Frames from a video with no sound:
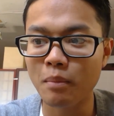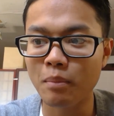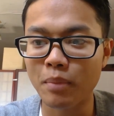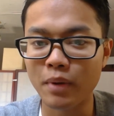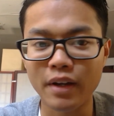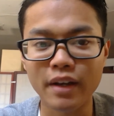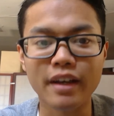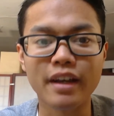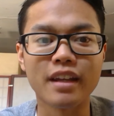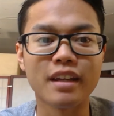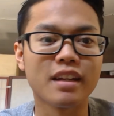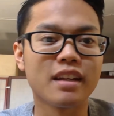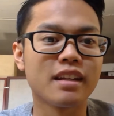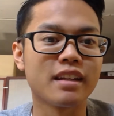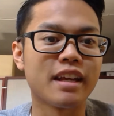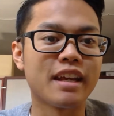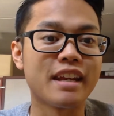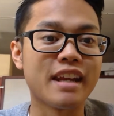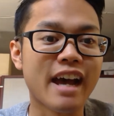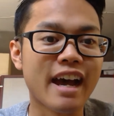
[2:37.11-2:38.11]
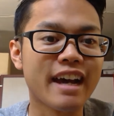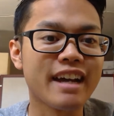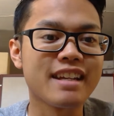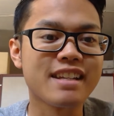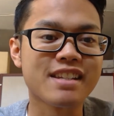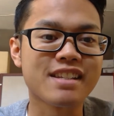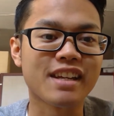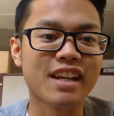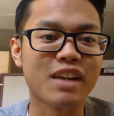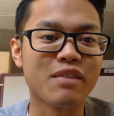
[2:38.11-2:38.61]
but in
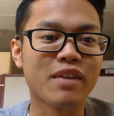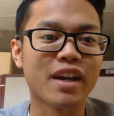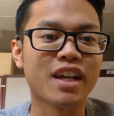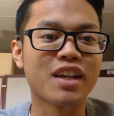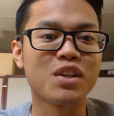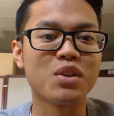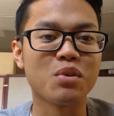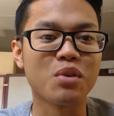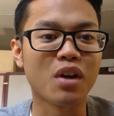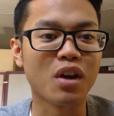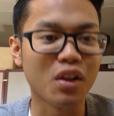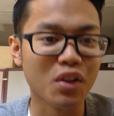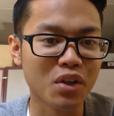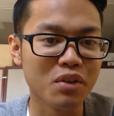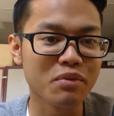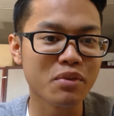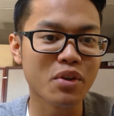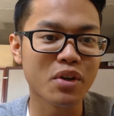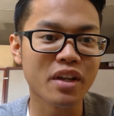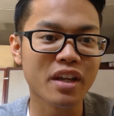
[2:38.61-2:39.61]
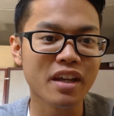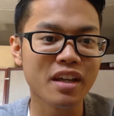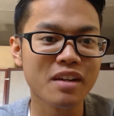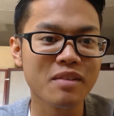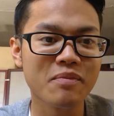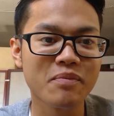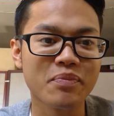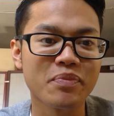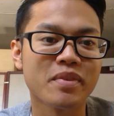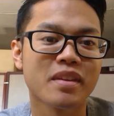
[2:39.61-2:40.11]
hindsight, if I could do it all over again,